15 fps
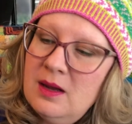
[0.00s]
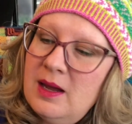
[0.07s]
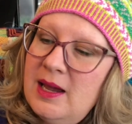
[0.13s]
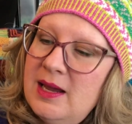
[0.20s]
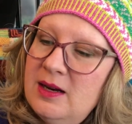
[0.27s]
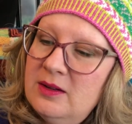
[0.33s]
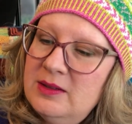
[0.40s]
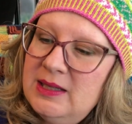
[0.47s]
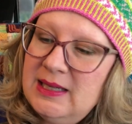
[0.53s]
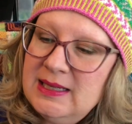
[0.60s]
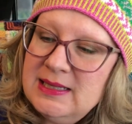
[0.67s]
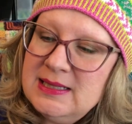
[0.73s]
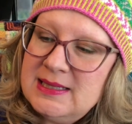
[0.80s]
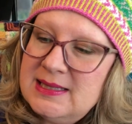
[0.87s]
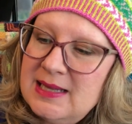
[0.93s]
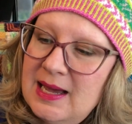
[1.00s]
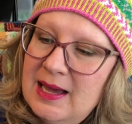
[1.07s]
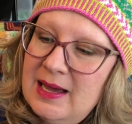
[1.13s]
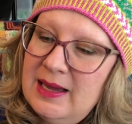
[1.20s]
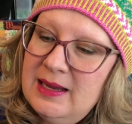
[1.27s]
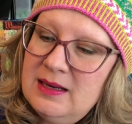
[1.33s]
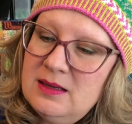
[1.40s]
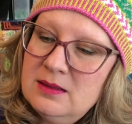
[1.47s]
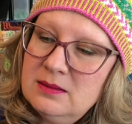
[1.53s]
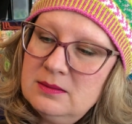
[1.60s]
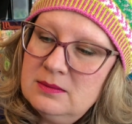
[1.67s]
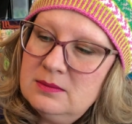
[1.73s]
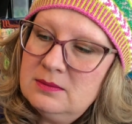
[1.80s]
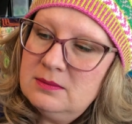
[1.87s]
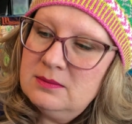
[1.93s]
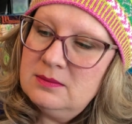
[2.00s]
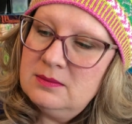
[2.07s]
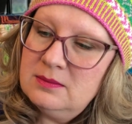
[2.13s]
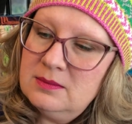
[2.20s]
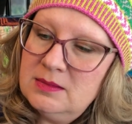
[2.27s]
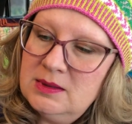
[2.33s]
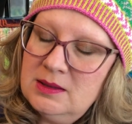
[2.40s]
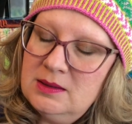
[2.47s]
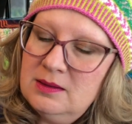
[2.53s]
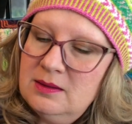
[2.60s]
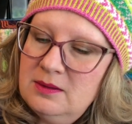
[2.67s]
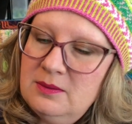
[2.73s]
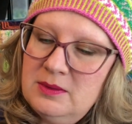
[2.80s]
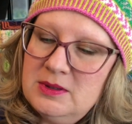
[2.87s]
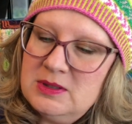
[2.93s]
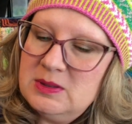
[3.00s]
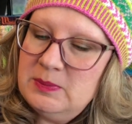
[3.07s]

And on the inside, where's the